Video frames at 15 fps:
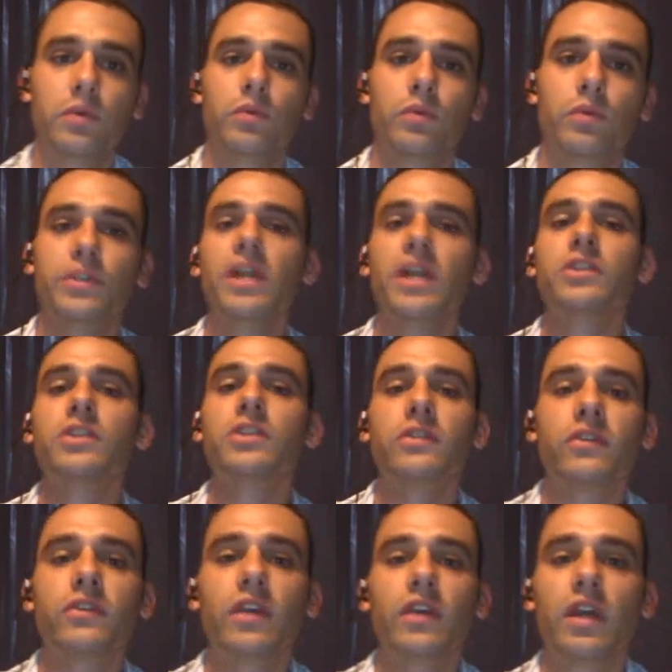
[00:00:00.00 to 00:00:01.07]

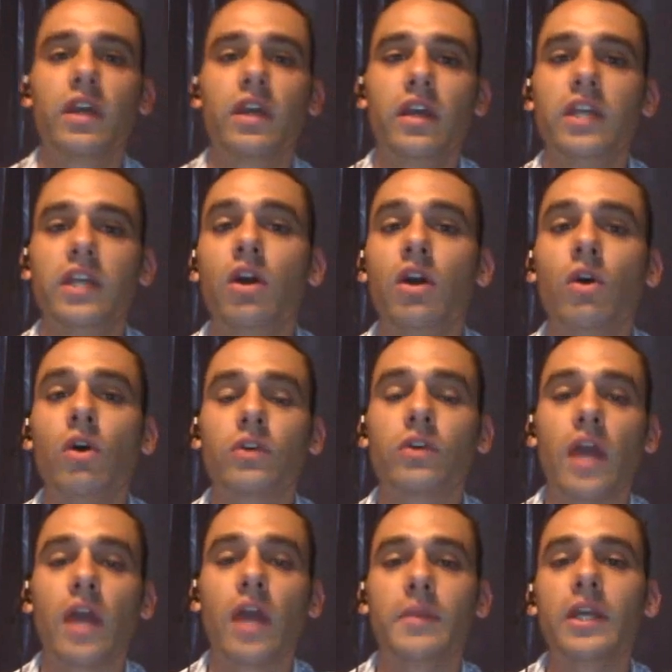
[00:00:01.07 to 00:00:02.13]
Reductions in all
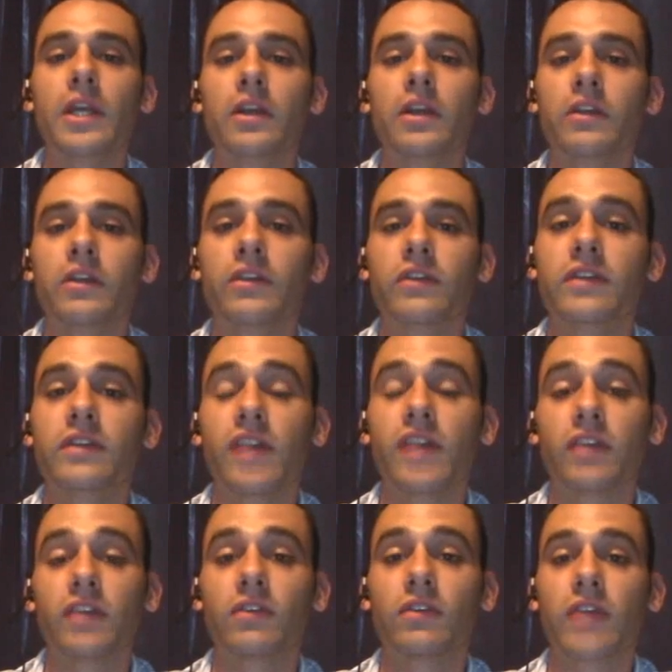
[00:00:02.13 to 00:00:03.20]
crime in areas in
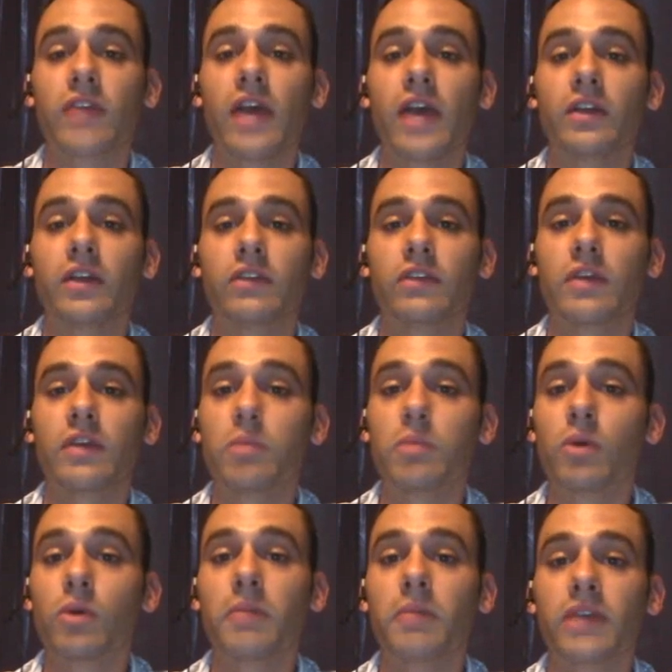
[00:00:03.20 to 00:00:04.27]
Texas counties that
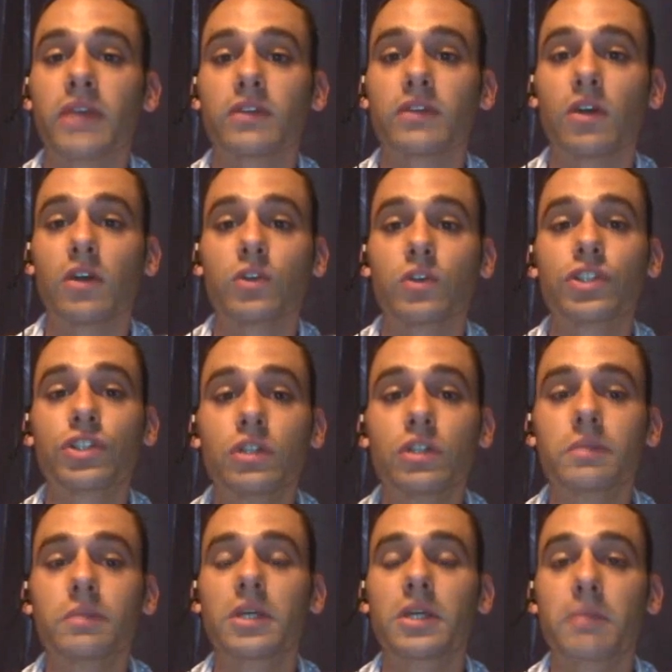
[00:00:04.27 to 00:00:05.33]
border Mexico
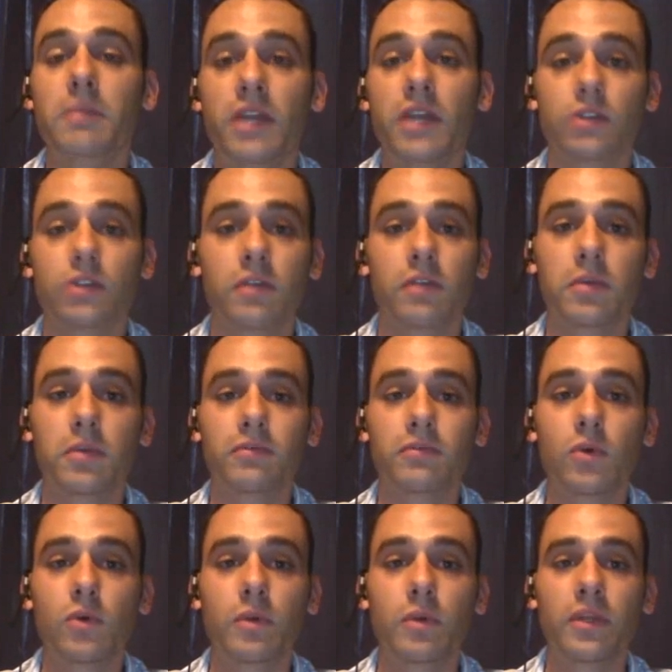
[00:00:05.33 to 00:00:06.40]
should be a measure of
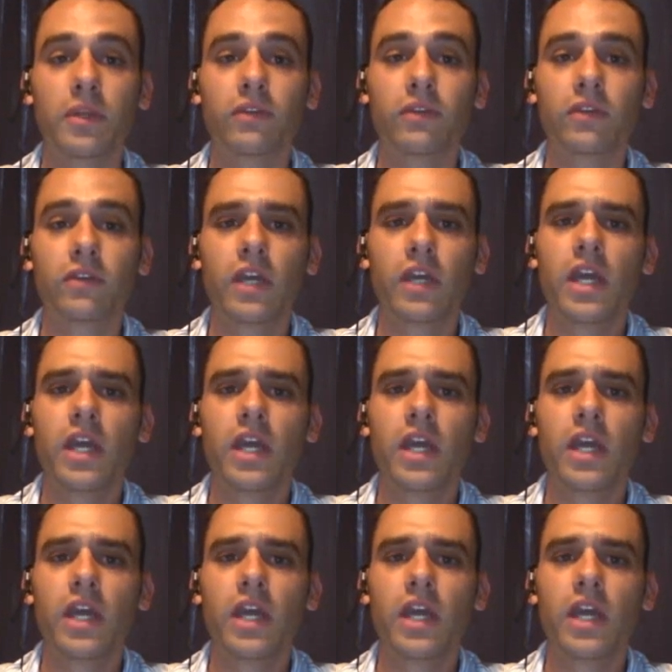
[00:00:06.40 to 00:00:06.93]
performance.